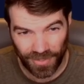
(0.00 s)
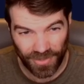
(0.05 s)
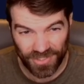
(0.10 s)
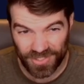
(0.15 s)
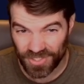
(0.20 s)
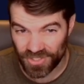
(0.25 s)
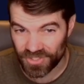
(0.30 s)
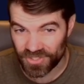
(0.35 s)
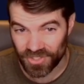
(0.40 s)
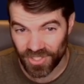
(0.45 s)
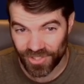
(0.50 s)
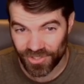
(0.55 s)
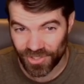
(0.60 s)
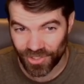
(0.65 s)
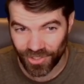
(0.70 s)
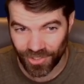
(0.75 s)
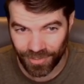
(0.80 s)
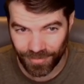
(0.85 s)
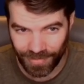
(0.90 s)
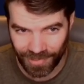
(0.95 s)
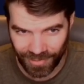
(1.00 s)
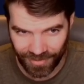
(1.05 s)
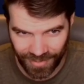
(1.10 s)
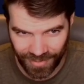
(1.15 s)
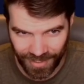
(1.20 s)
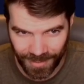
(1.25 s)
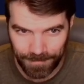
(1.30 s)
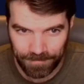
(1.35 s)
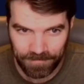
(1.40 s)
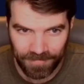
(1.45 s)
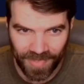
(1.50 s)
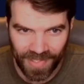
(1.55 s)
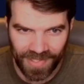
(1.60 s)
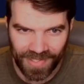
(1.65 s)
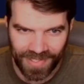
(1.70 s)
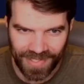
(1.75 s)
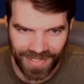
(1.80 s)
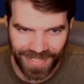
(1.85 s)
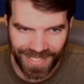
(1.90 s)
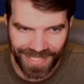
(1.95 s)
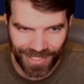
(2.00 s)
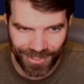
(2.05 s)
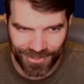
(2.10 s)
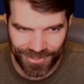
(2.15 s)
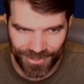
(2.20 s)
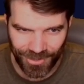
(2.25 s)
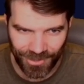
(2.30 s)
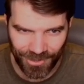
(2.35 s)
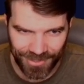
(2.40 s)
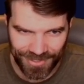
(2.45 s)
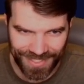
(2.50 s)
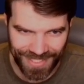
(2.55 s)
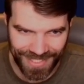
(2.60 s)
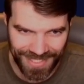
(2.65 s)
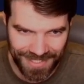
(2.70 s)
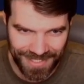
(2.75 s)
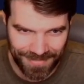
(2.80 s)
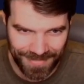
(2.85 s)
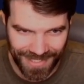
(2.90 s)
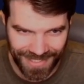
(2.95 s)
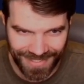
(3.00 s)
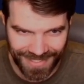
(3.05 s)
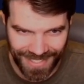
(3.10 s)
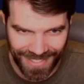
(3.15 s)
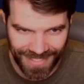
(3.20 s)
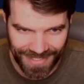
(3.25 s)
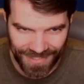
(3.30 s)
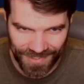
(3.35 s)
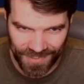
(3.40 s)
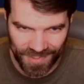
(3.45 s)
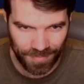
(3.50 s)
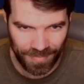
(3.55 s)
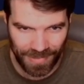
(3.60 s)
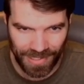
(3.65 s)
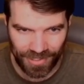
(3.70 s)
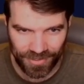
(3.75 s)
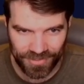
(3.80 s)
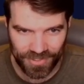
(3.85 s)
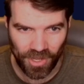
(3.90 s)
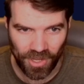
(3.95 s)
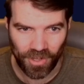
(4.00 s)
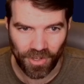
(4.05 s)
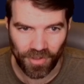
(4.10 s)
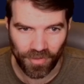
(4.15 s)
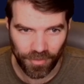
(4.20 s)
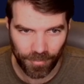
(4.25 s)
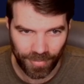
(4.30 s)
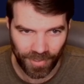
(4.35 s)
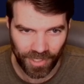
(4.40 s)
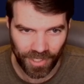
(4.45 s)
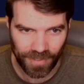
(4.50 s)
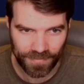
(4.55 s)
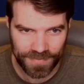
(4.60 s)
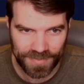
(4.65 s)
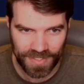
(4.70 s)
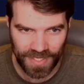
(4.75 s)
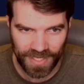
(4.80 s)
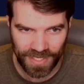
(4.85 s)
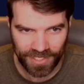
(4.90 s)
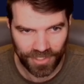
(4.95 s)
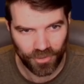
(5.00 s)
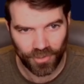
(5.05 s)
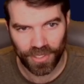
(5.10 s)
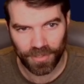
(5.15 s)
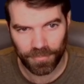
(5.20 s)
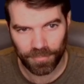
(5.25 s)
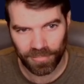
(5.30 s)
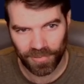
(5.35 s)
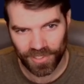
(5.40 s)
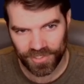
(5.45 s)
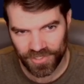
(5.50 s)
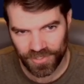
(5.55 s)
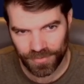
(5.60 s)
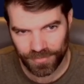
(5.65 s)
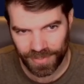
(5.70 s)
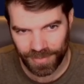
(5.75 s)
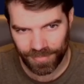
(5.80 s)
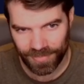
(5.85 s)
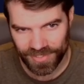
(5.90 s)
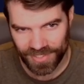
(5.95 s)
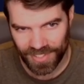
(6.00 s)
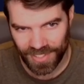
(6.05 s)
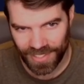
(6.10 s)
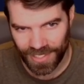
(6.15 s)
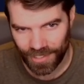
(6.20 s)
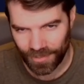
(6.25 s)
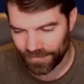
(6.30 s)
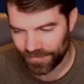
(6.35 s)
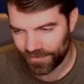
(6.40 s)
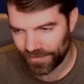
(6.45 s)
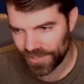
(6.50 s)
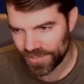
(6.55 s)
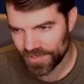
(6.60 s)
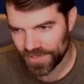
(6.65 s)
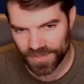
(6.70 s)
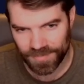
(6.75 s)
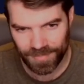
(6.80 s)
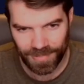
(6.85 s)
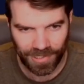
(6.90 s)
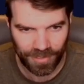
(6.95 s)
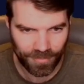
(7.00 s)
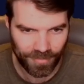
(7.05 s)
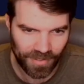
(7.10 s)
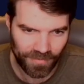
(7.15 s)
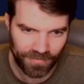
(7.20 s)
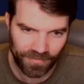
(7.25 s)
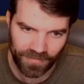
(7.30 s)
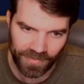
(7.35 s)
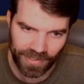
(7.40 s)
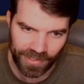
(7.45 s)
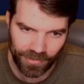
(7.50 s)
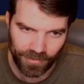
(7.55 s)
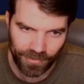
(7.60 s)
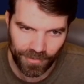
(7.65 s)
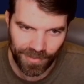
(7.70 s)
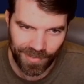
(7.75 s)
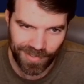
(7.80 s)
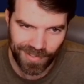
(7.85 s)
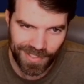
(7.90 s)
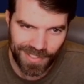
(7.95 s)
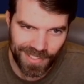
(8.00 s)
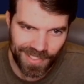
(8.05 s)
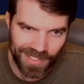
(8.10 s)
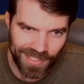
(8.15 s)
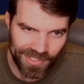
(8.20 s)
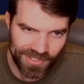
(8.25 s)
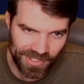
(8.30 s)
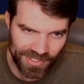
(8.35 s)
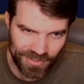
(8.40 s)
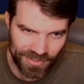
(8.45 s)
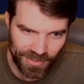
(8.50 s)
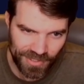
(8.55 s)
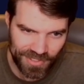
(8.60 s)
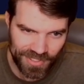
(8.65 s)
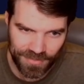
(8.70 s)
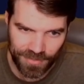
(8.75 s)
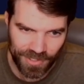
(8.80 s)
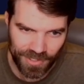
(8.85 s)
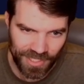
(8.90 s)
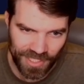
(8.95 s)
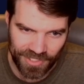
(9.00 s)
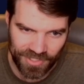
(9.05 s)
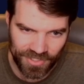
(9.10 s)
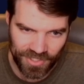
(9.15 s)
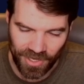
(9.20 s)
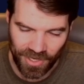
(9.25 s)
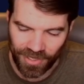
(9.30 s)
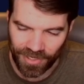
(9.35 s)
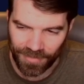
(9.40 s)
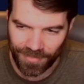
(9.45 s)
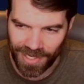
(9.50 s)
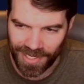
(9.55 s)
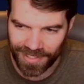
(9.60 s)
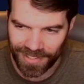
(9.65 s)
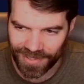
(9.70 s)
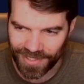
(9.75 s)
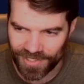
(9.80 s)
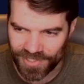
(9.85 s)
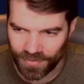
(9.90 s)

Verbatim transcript: This is such a good ability. Heals your whole team and then dispels all the buffs, and you get plus 3% health for each dispelled buff. Very cool. She also has this one that just automatically.